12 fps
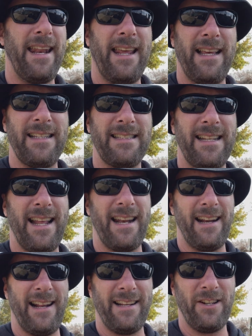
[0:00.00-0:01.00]
is not
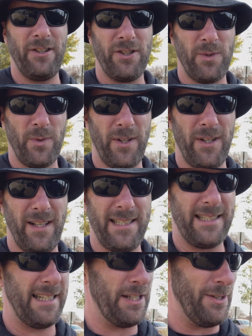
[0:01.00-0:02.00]
an unusual
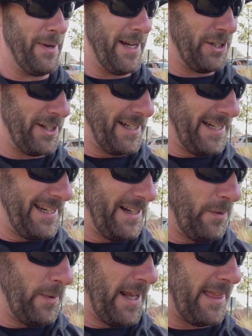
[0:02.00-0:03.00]
situation to
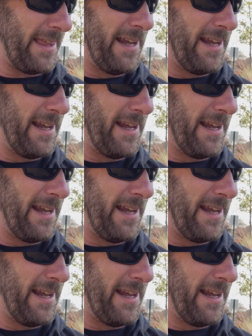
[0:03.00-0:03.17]
deal with.